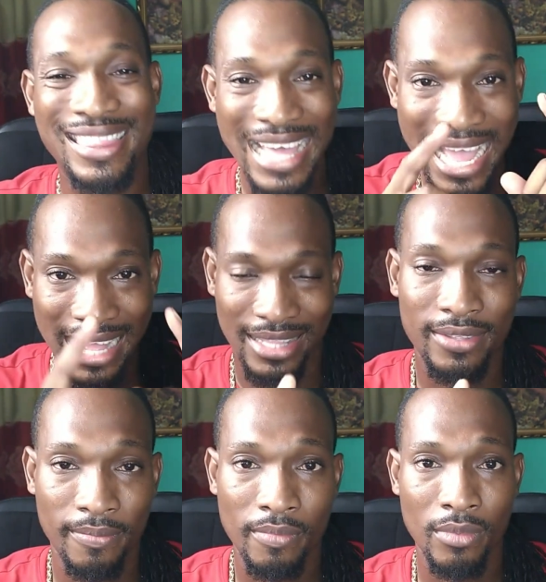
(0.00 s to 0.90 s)
That
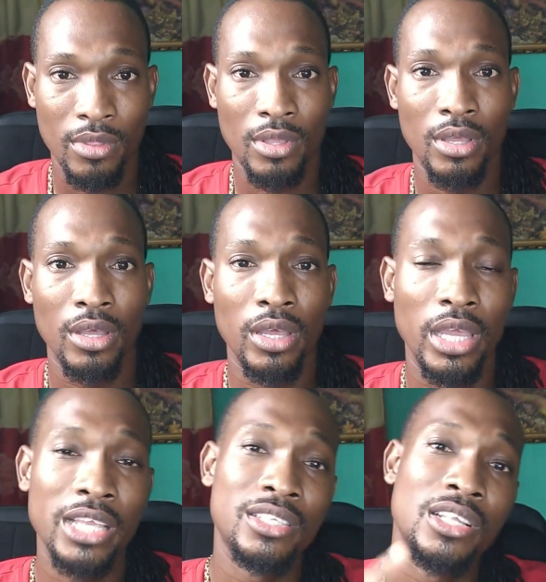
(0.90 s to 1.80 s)

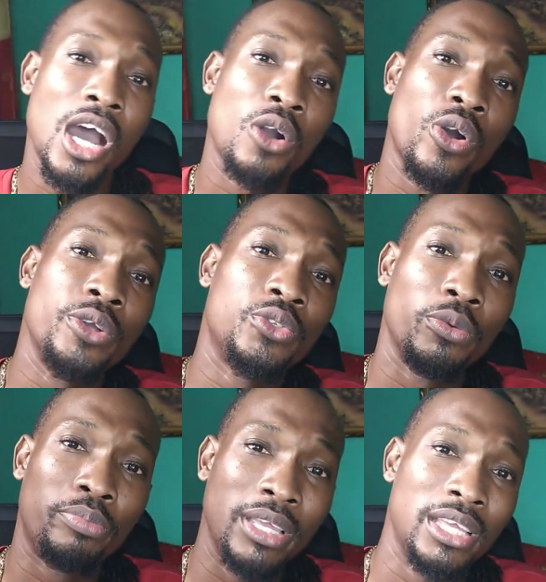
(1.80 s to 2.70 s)
is now going
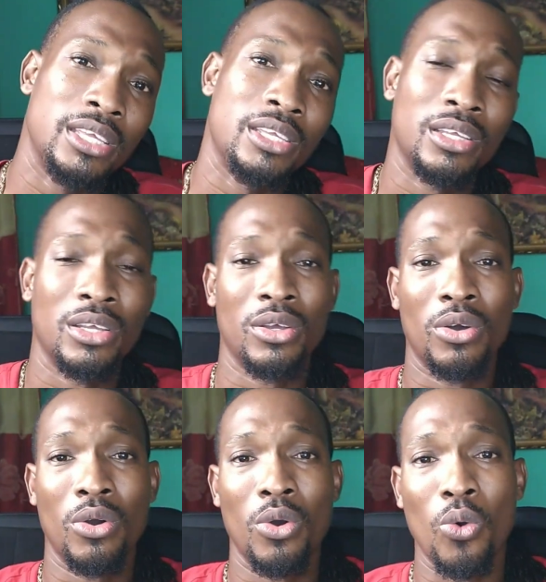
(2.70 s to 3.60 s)
to be
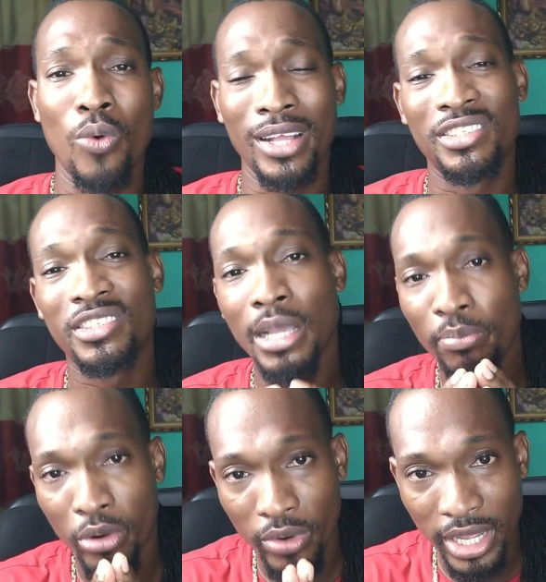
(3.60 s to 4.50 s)
what
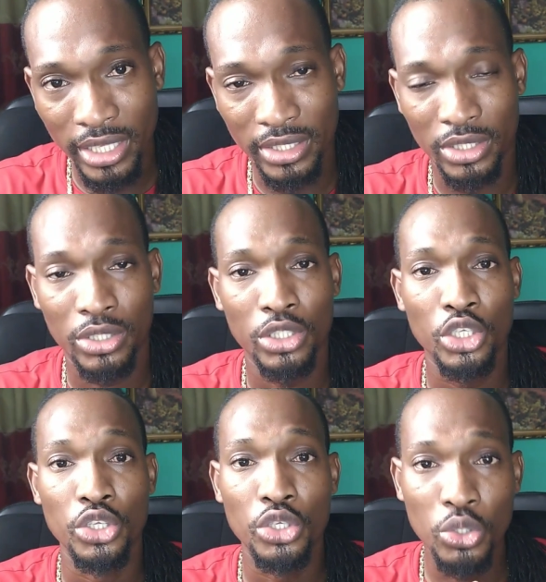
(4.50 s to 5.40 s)
separates
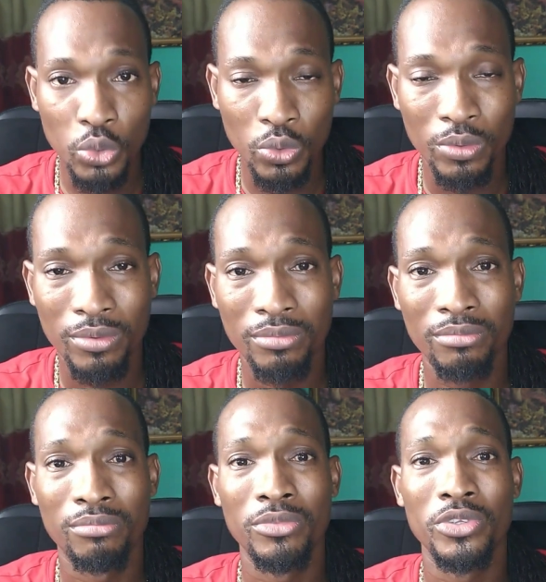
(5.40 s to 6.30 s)
you,
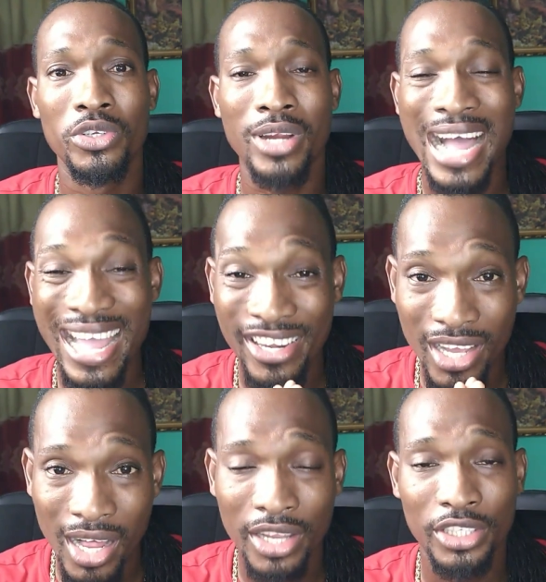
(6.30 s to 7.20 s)
your
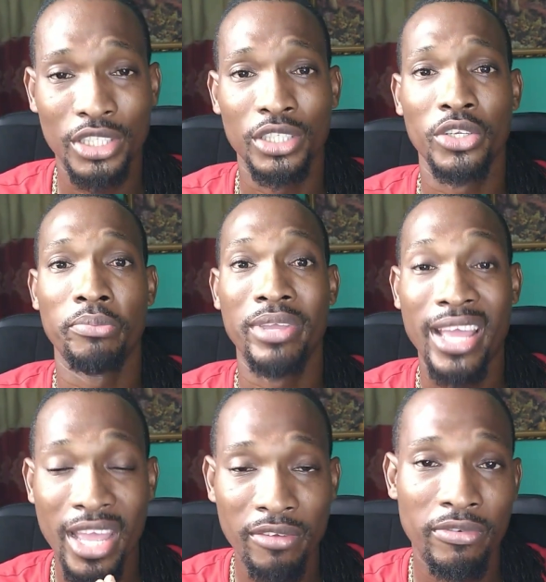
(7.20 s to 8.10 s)
ideology, your
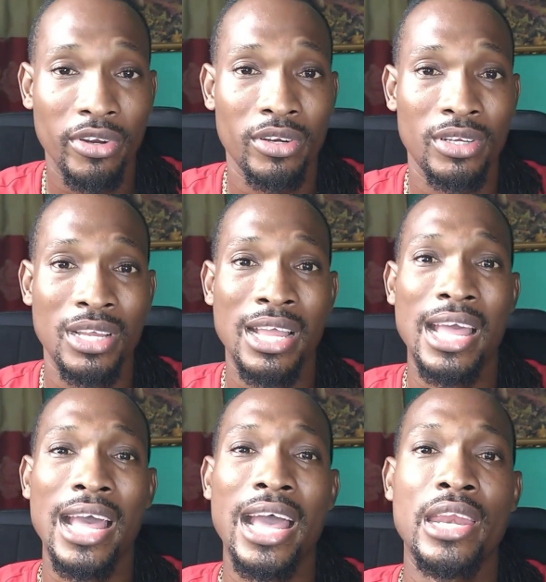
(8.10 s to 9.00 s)
behavior,
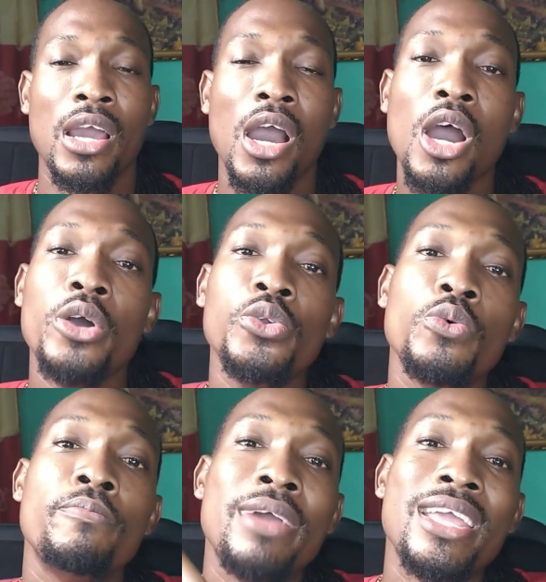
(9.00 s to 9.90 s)
and how
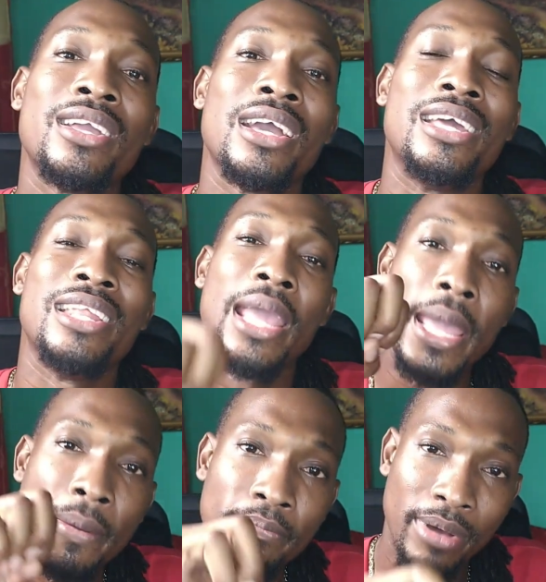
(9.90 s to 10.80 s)
you make an
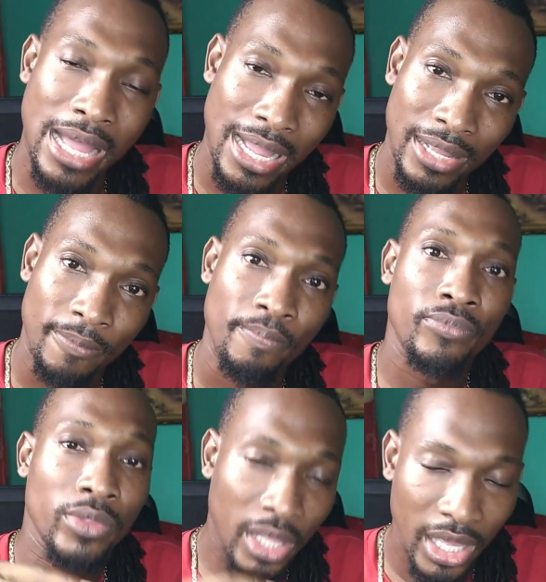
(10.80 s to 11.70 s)
impact
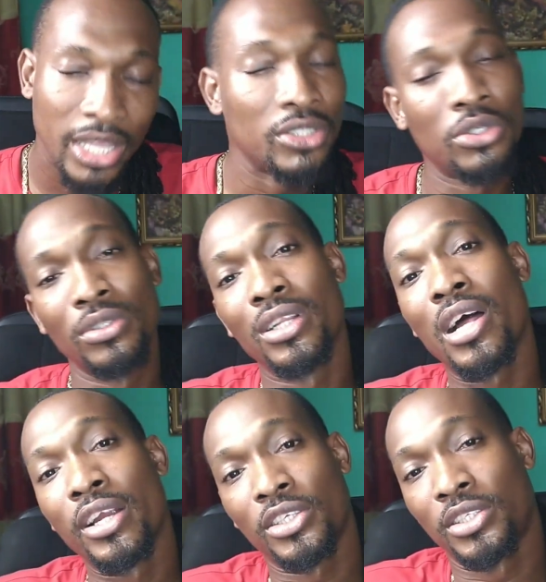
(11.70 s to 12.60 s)
into the
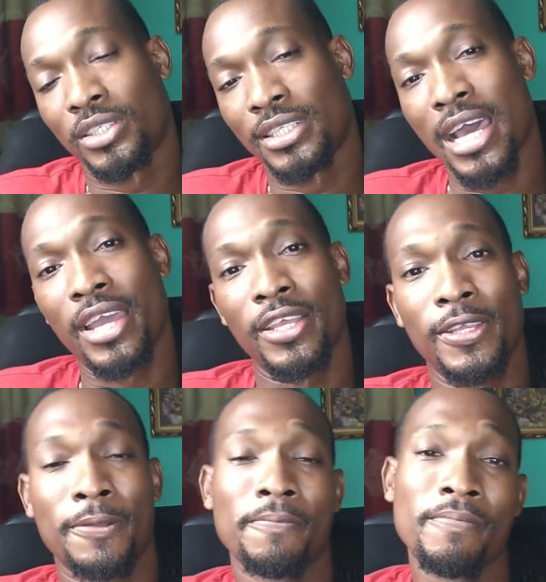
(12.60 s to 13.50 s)
larger society.
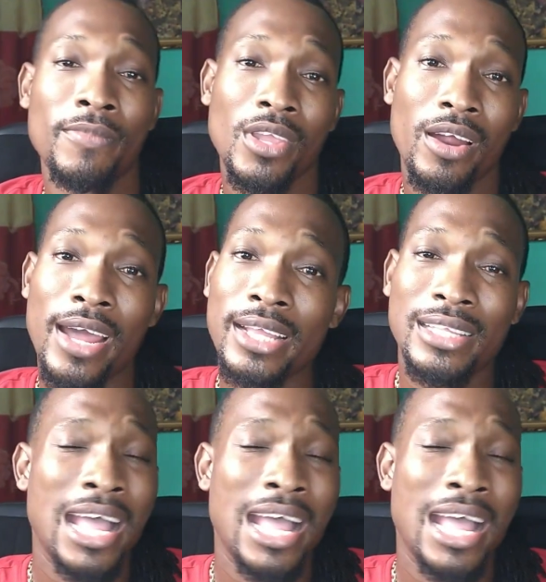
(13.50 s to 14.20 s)
All right.